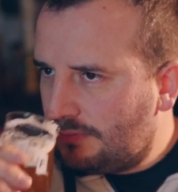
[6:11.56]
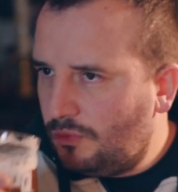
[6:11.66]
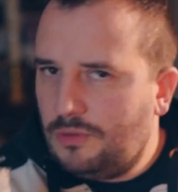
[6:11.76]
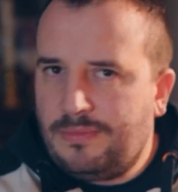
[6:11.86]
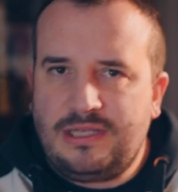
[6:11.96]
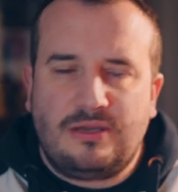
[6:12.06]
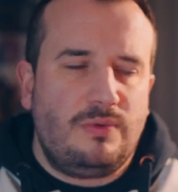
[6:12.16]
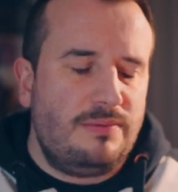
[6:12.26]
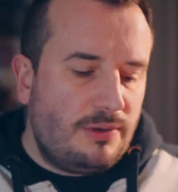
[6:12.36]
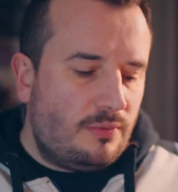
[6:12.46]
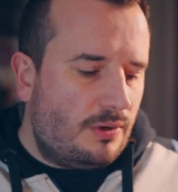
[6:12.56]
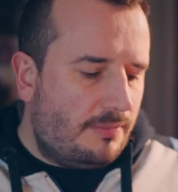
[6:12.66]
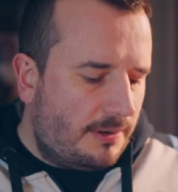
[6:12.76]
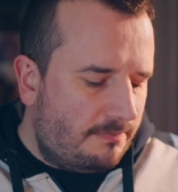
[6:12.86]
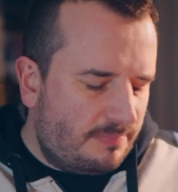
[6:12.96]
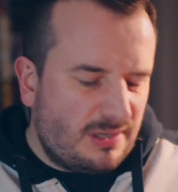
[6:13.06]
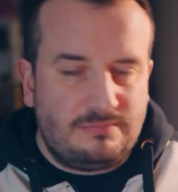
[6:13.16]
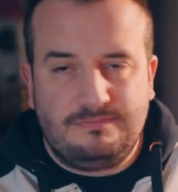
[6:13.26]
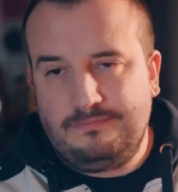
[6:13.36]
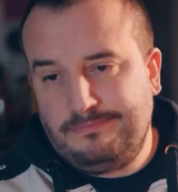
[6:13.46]
Wouldn't mind it a wee bit warmer, but
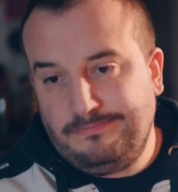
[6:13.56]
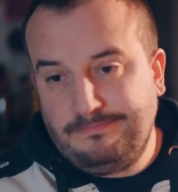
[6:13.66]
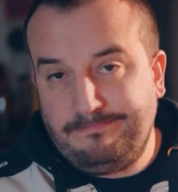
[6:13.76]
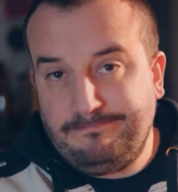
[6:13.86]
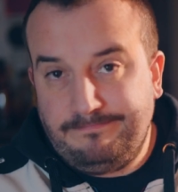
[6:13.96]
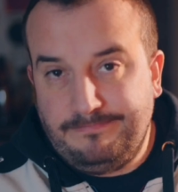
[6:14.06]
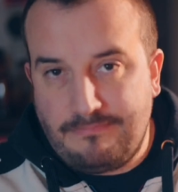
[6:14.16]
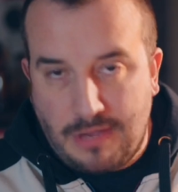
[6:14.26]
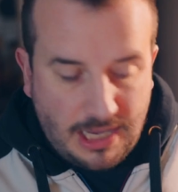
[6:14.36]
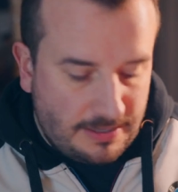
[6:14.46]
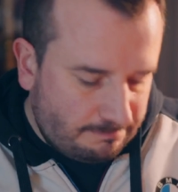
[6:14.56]
meh.